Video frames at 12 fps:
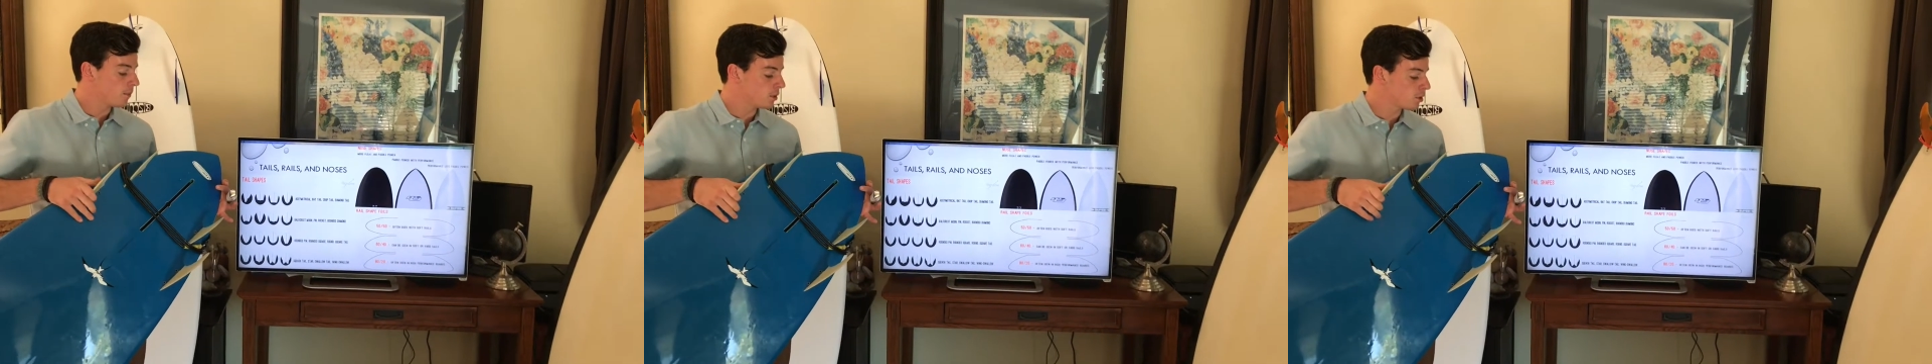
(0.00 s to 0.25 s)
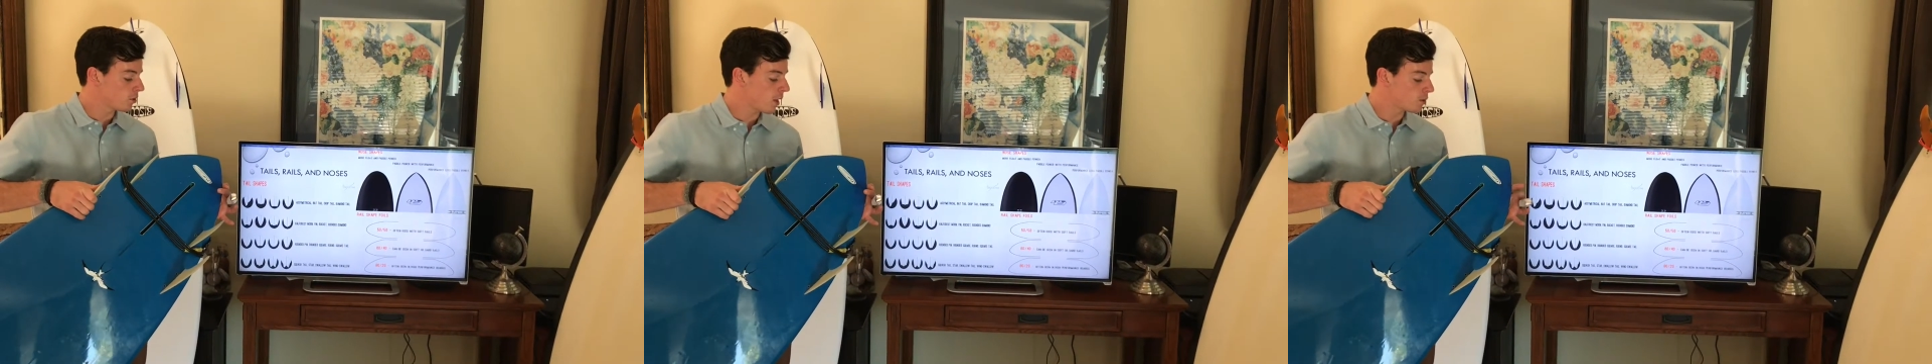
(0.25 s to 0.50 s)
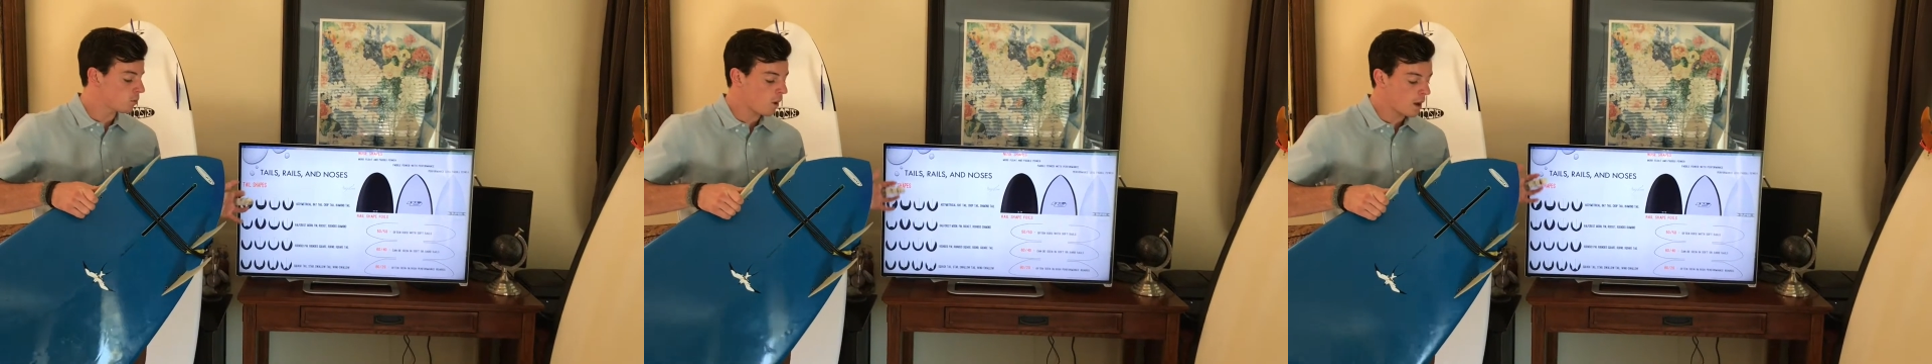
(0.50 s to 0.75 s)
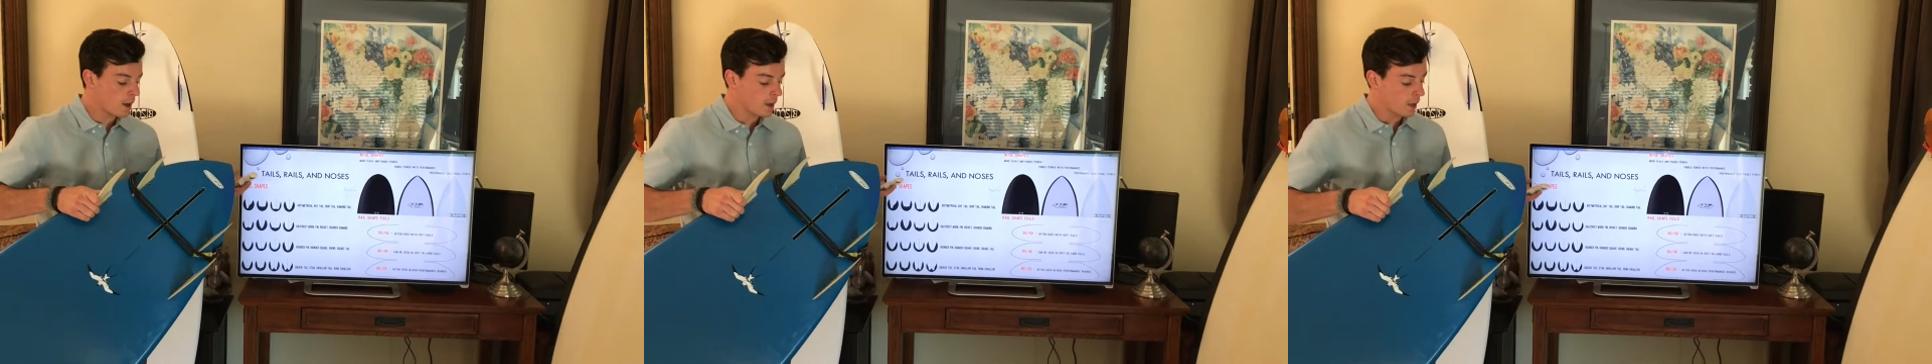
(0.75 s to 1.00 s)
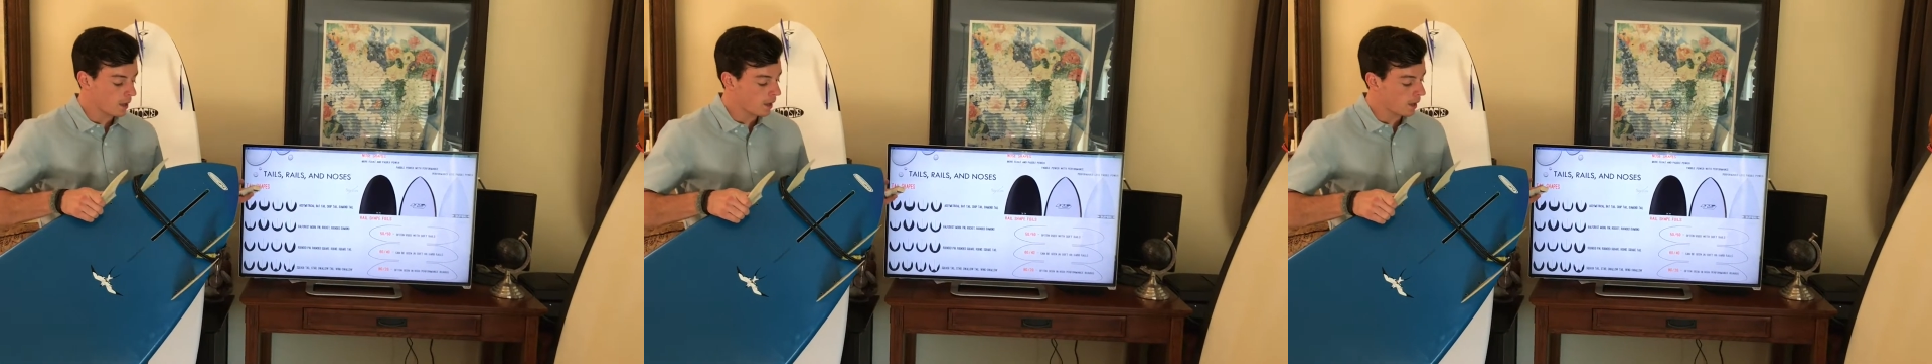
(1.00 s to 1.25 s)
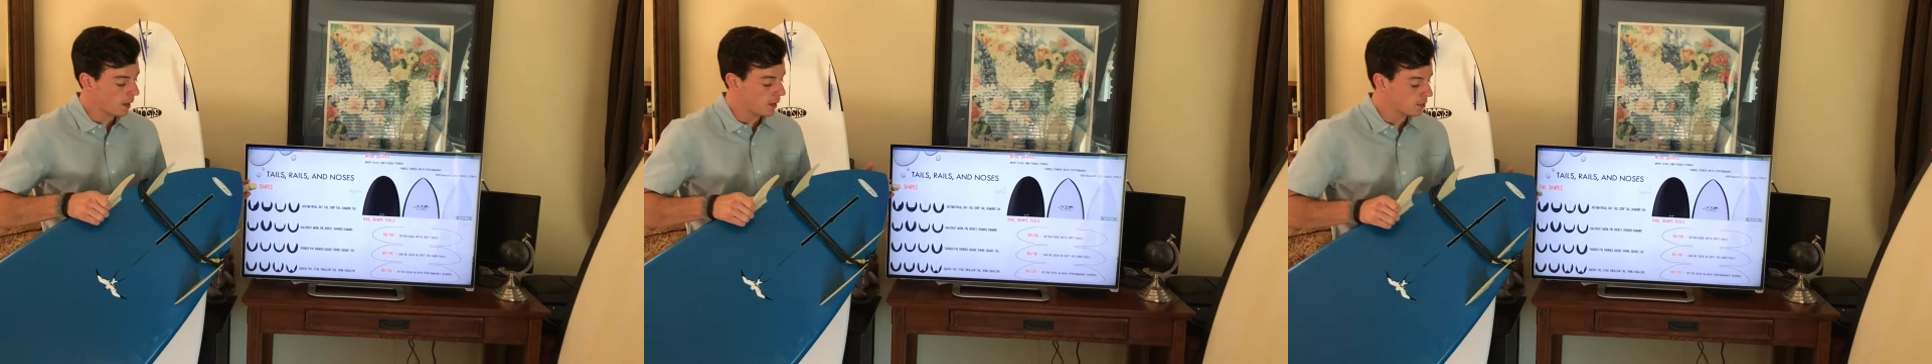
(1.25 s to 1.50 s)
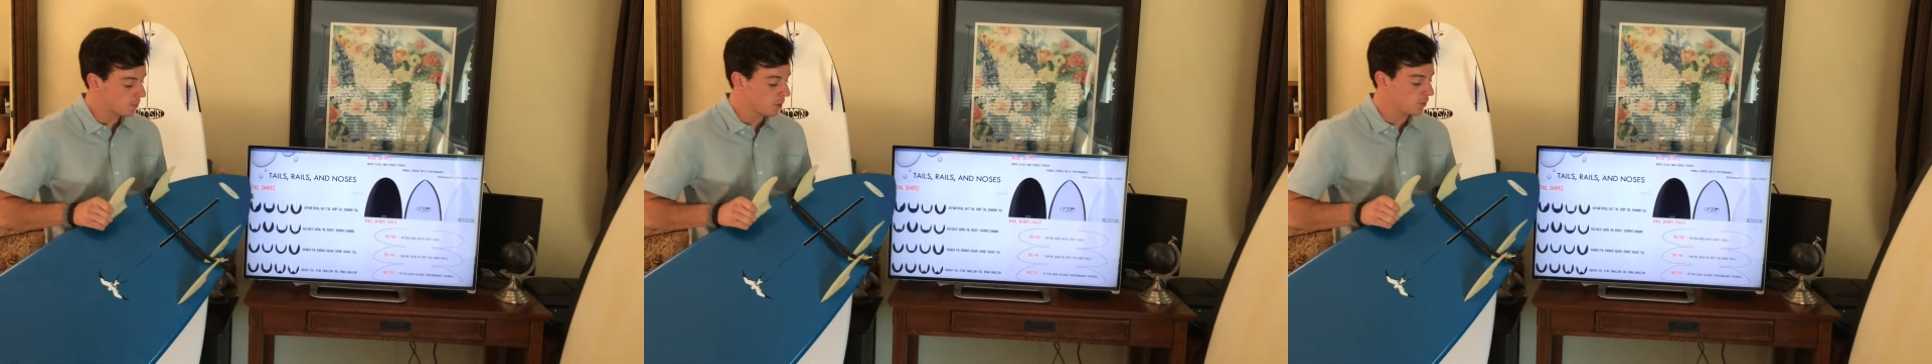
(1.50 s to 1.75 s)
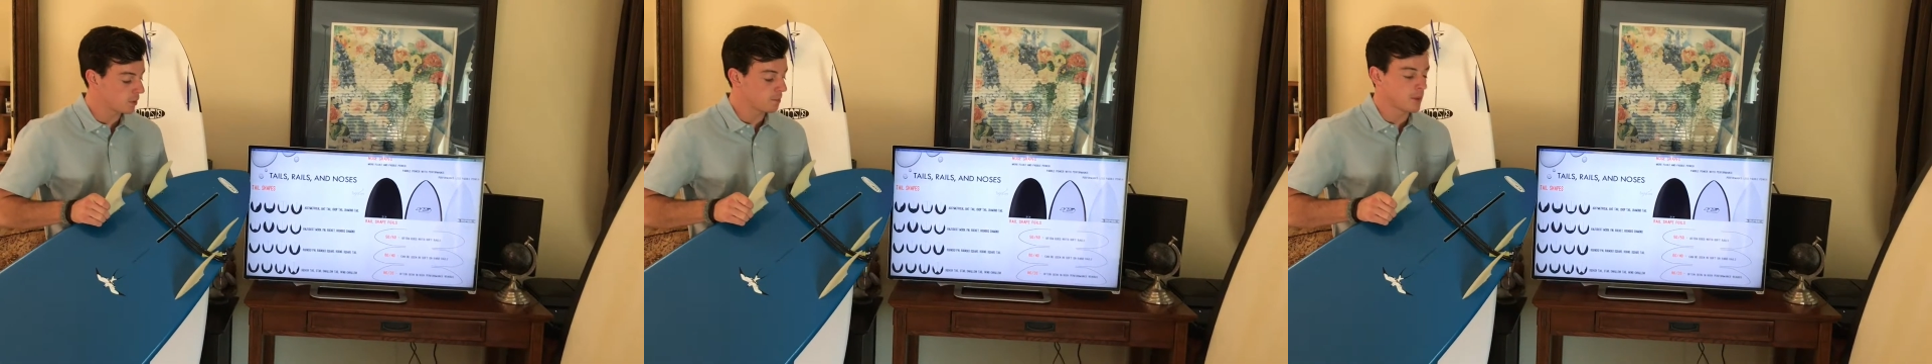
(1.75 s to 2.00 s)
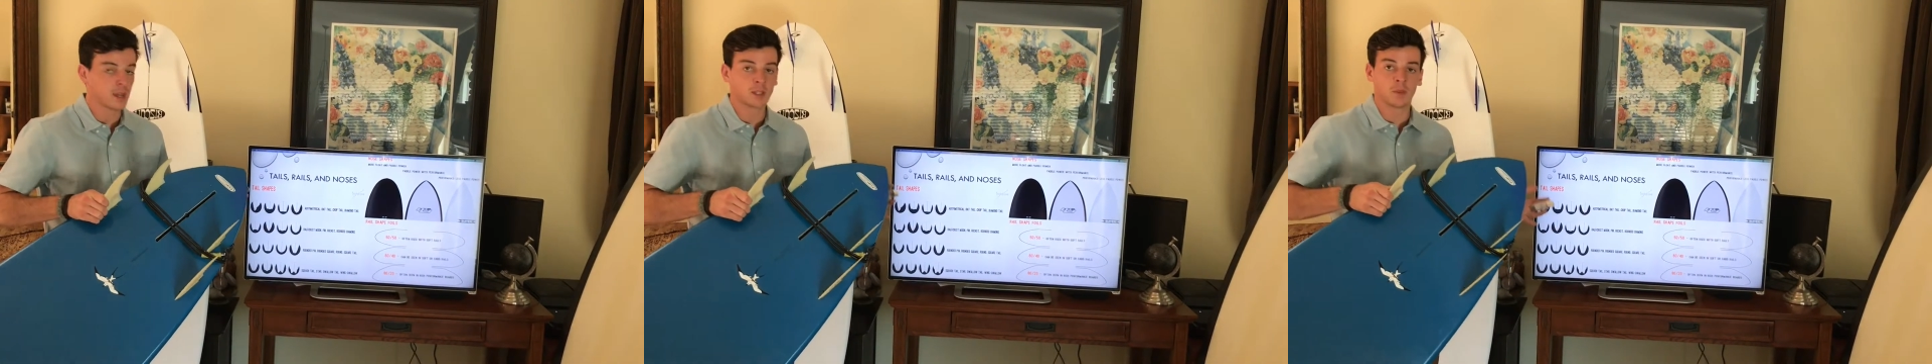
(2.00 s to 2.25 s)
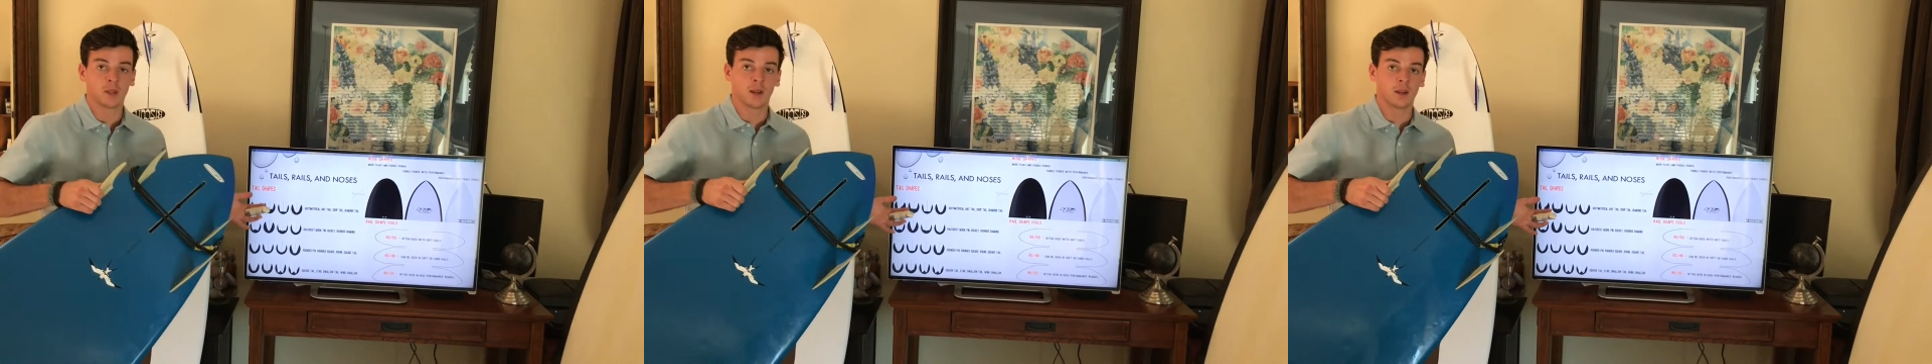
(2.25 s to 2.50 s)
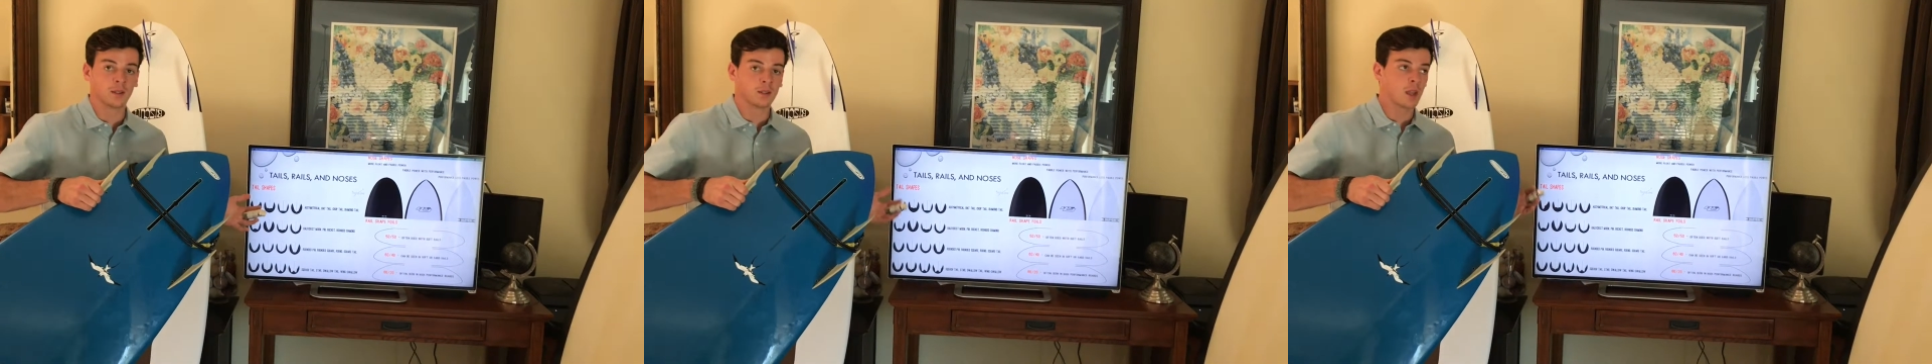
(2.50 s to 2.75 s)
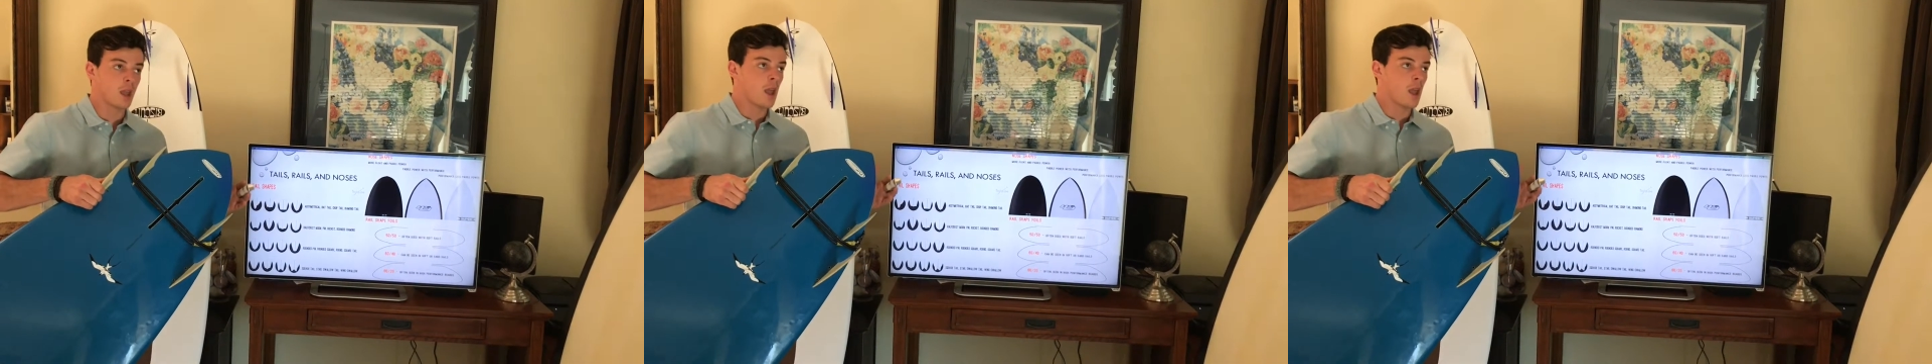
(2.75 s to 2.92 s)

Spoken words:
So that's why it's a perfect mix because